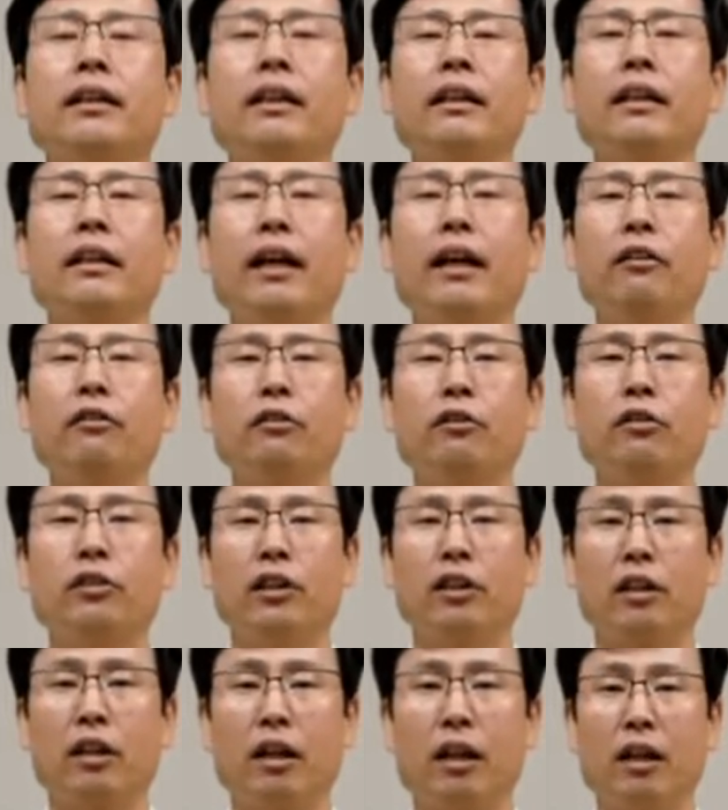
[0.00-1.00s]
down to
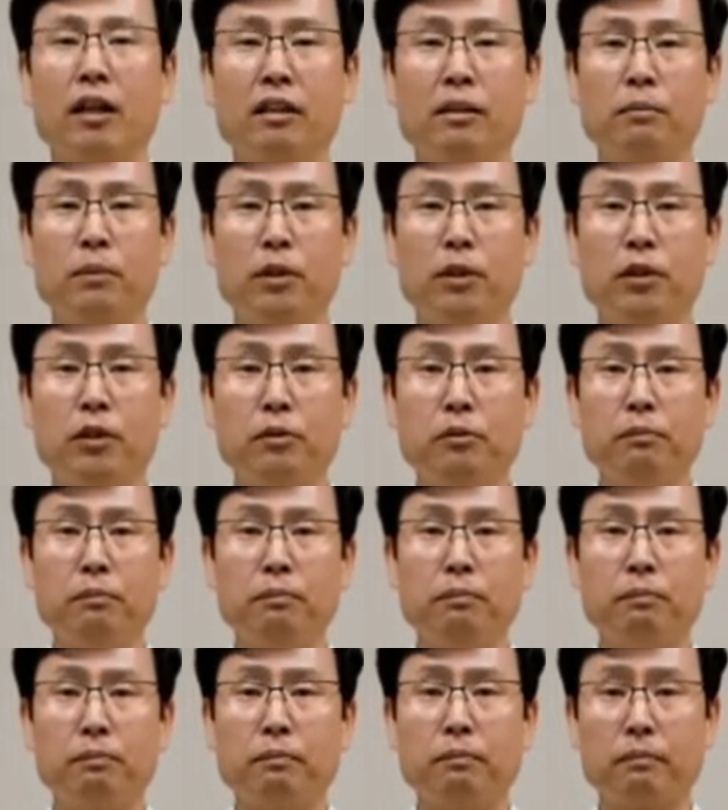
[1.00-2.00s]
your collarbone.
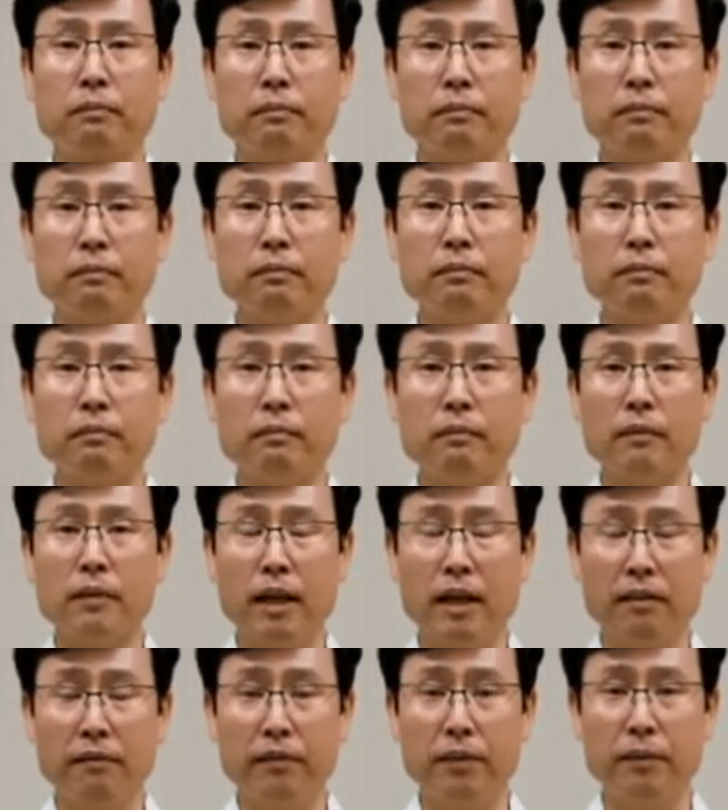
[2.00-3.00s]

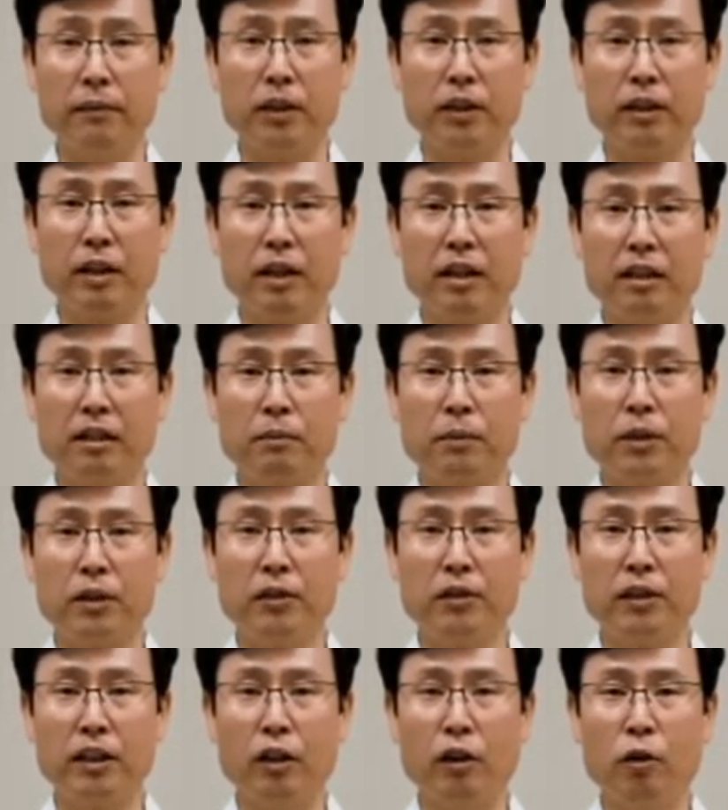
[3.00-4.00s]
And from your
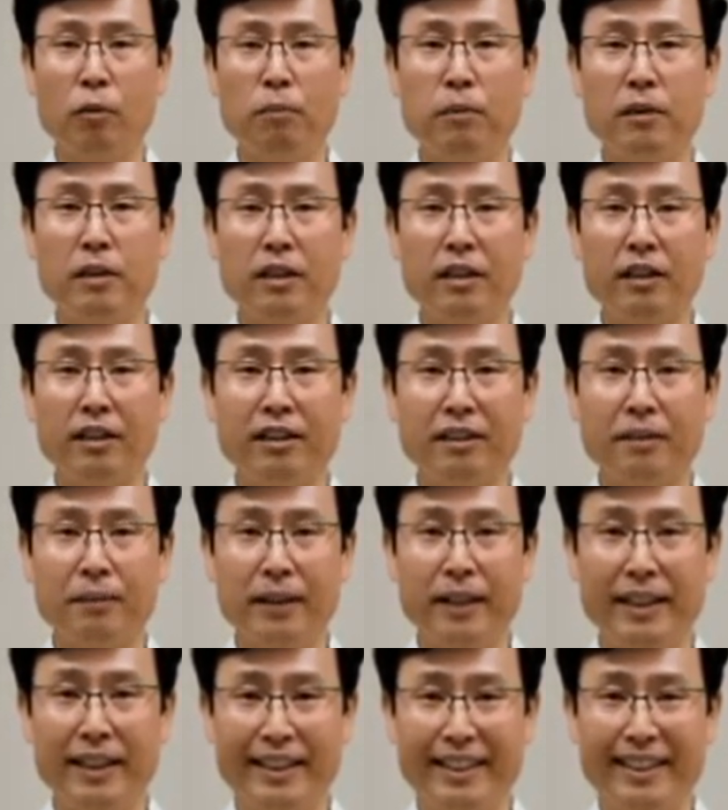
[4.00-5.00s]
collarbone, it opens a little bit